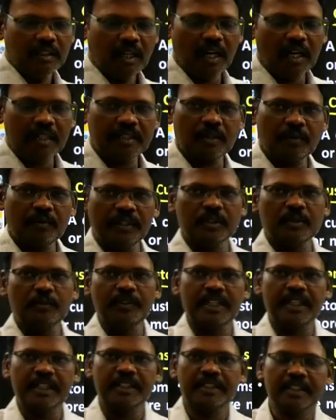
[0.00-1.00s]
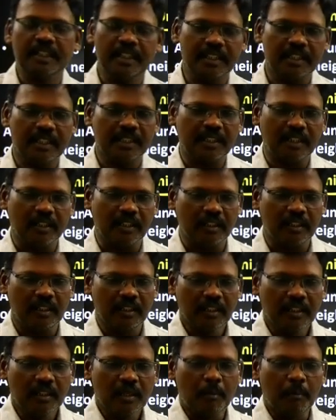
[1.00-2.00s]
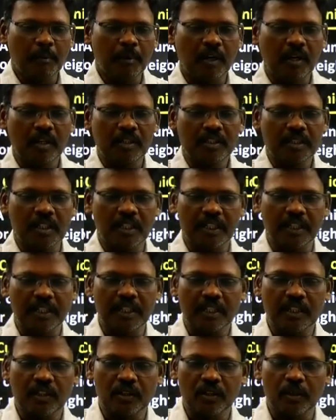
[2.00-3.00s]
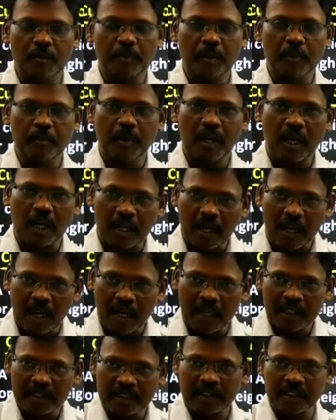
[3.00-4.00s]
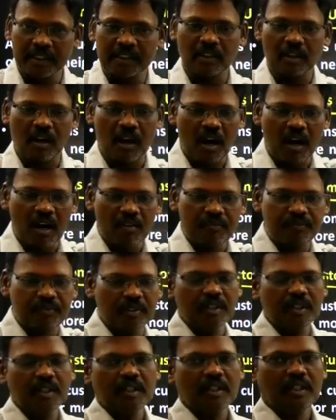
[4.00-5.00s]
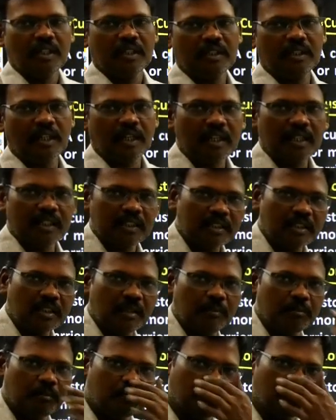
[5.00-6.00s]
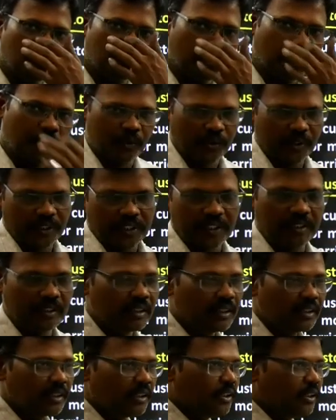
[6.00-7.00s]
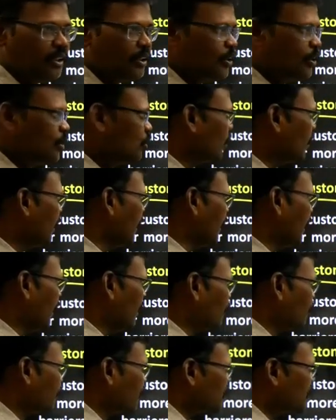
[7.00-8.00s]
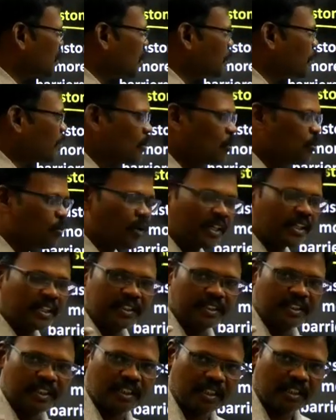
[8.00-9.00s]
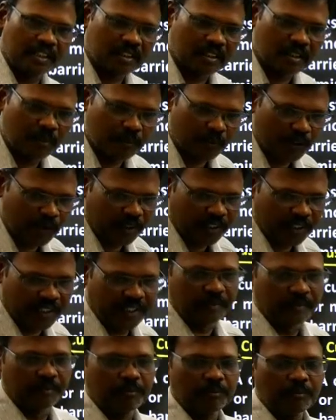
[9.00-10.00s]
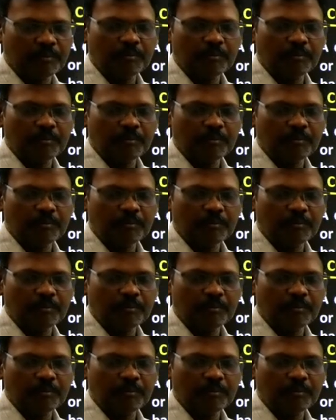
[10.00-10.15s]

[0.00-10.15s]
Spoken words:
Otherwise, we can say that partial equilibrium analysis of the custom union. So here, first of all, what is custom union?